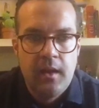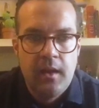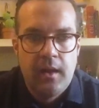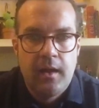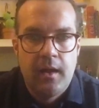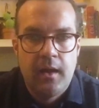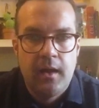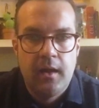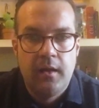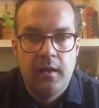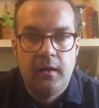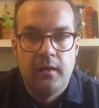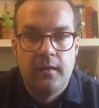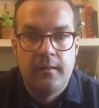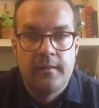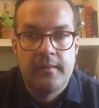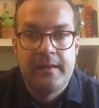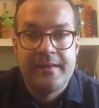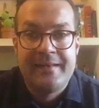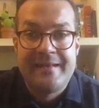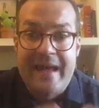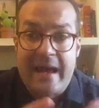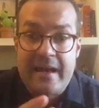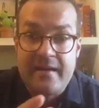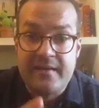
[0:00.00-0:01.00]
Uh,
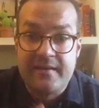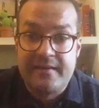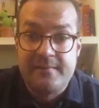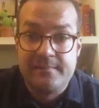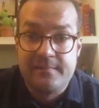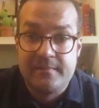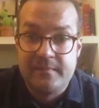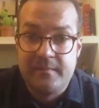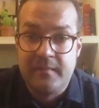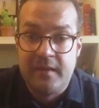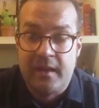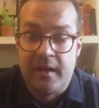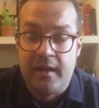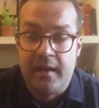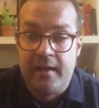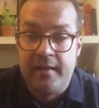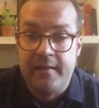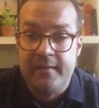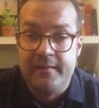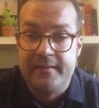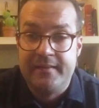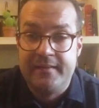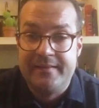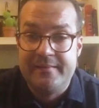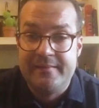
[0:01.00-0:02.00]
and that,
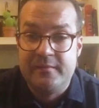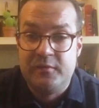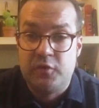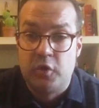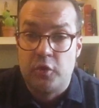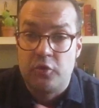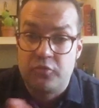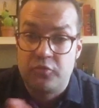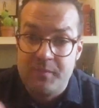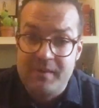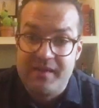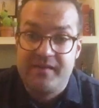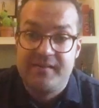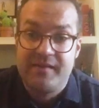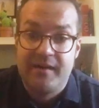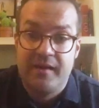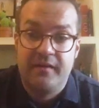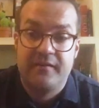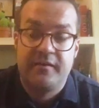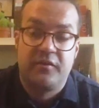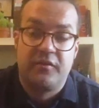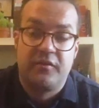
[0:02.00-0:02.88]
and those mistels are